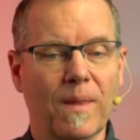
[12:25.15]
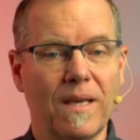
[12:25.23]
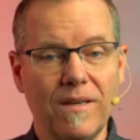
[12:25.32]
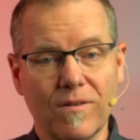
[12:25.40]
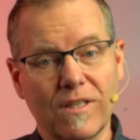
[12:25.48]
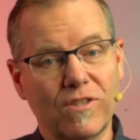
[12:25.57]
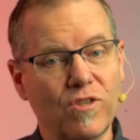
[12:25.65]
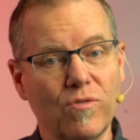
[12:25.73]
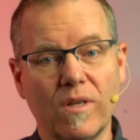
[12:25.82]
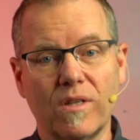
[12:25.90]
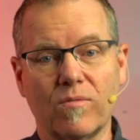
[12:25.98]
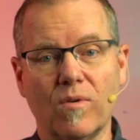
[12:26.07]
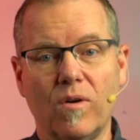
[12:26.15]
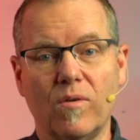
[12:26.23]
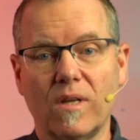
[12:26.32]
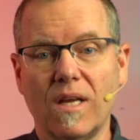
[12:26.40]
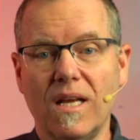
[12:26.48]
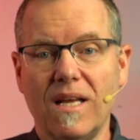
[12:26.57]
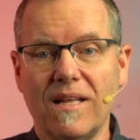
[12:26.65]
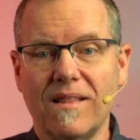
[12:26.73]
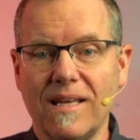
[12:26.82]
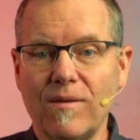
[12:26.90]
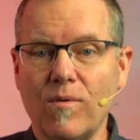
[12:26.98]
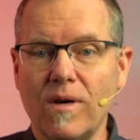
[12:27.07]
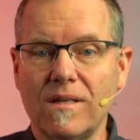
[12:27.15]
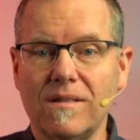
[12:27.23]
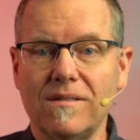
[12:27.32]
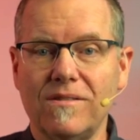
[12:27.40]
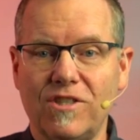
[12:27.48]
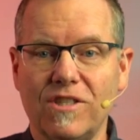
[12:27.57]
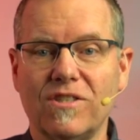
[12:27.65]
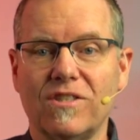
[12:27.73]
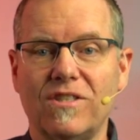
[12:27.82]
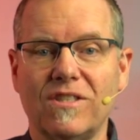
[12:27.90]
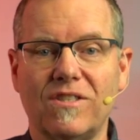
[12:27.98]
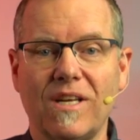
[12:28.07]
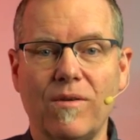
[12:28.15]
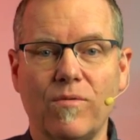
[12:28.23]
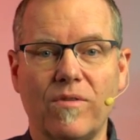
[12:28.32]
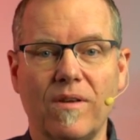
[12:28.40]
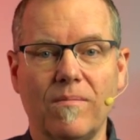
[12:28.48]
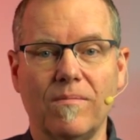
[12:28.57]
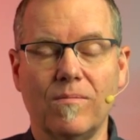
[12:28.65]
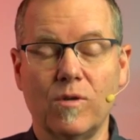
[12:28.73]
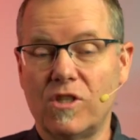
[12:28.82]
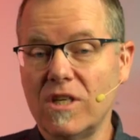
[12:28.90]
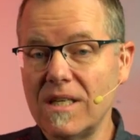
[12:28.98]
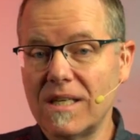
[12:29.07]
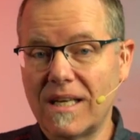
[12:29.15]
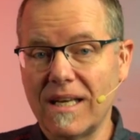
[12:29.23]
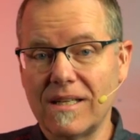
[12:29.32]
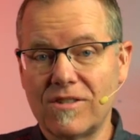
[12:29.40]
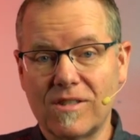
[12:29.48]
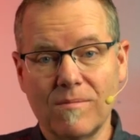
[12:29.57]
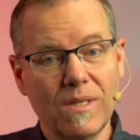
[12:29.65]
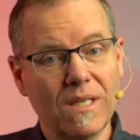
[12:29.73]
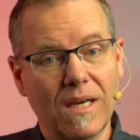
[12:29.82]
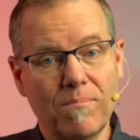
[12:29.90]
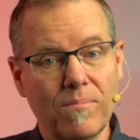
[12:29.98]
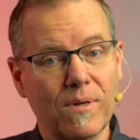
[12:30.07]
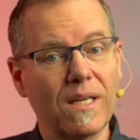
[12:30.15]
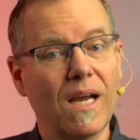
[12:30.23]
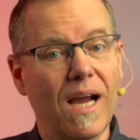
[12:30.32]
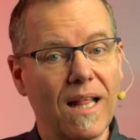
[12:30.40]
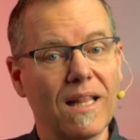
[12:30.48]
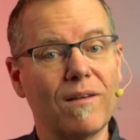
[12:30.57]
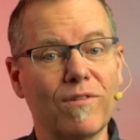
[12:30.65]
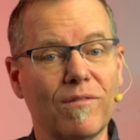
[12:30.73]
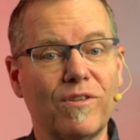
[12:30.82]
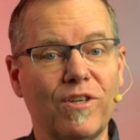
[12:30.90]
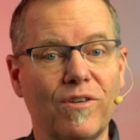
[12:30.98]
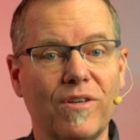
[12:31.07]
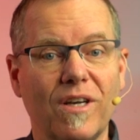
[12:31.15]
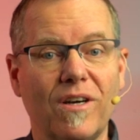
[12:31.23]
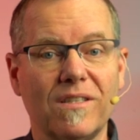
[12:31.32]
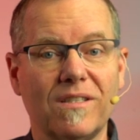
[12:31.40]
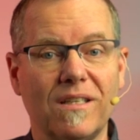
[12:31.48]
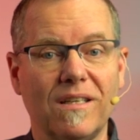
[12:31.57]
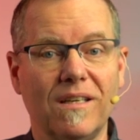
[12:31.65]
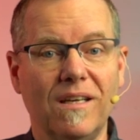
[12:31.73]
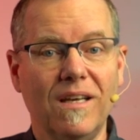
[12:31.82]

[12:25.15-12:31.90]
Here are the two on the road. They want Jesus to stay with them, which indicates to me a pretty high level of curiosity.